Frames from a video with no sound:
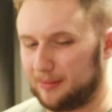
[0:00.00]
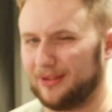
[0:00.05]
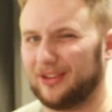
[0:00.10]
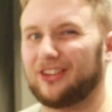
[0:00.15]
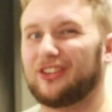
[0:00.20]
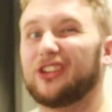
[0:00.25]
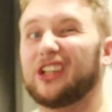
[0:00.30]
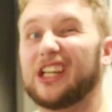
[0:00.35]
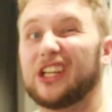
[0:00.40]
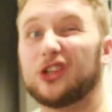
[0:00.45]
Like
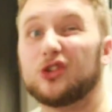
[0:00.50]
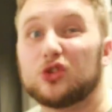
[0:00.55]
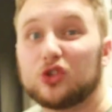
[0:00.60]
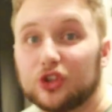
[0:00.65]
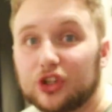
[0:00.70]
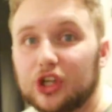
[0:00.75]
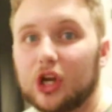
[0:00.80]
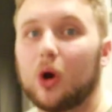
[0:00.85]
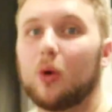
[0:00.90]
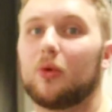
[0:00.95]
I said, I
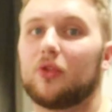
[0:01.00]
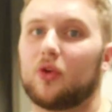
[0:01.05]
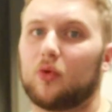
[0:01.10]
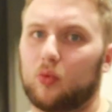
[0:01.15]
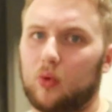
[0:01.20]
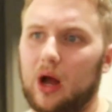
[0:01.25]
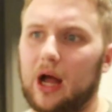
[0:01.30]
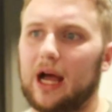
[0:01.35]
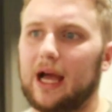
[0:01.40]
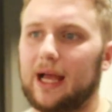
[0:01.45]
usually go with a
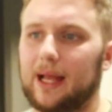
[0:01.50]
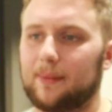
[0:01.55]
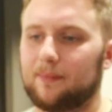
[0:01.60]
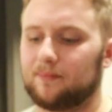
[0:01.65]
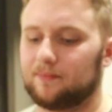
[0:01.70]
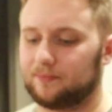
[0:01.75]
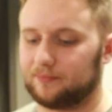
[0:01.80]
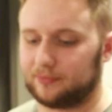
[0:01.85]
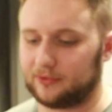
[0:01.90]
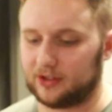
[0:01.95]
rye
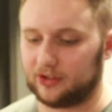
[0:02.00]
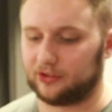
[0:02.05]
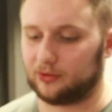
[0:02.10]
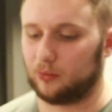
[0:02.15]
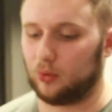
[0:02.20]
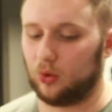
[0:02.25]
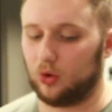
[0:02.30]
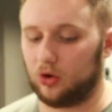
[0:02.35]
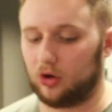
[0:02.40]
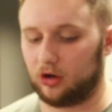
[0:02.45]
because I'm
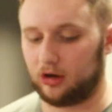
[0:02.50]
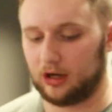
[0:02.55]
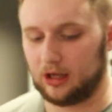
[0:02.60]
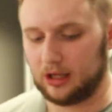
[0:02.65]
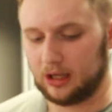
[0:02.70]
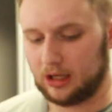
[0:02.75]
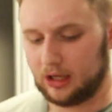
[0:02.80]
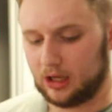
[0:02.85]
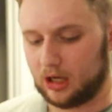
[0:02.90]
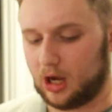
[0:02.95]
more
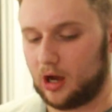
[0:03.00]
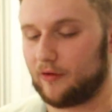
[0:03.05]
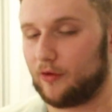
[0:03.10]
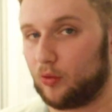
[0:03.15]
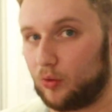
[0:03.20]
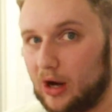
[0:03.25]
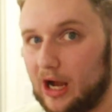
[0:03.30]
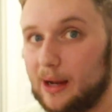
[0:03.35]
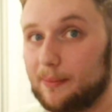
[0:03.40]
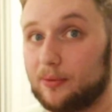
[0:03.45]
of a
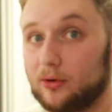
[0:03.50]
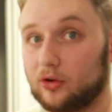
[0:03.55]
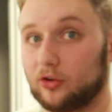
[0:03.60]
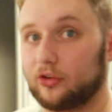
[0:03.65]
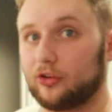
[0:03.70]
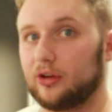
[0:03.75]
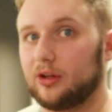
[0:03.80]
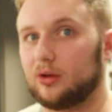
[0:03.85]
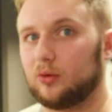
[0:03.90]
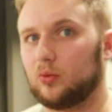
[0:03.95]
rye
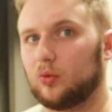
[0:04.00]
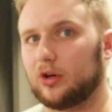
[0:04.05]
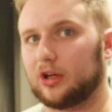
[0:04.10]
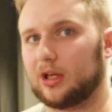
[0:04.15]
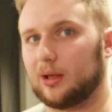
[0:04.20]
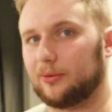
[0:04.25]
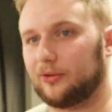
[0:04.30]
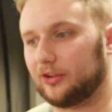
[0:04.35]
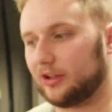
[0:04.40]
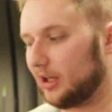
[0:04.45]
person when it
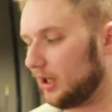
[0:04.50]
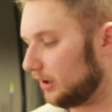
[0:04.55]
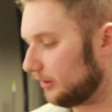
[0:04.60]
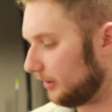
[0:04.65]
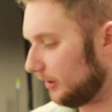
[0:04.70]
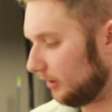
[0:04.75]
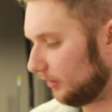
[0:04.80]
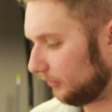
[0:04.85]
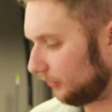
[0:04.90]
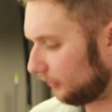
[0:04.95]
comes to
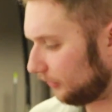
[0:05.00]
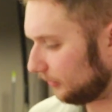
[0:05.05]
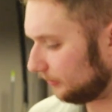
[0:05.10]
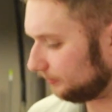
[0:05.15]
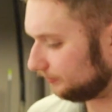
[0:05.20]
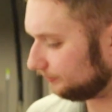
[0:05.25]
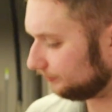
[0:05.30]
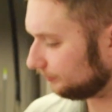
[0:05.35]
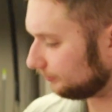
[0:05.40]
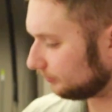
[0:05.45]
cocktails.
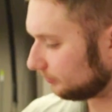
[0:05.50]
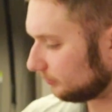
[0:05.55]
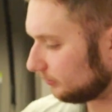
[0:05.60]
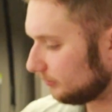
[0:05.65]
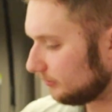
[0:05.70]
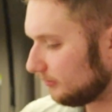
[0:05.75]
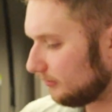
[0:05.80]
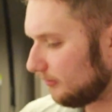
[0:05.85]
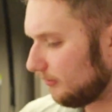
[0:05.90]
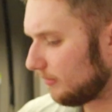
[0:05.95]

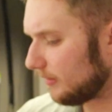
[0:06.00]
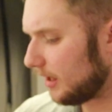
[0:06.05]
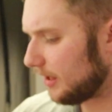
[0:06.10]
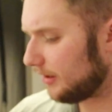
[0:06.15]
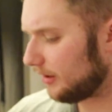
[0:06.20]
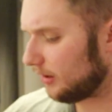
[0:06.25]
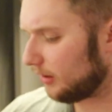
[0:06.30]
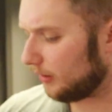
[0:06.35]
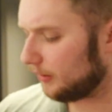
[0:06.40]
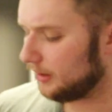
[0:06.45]
I
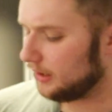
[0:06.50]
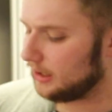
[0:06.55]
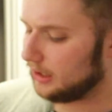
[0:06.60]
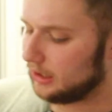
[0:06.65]
don't know.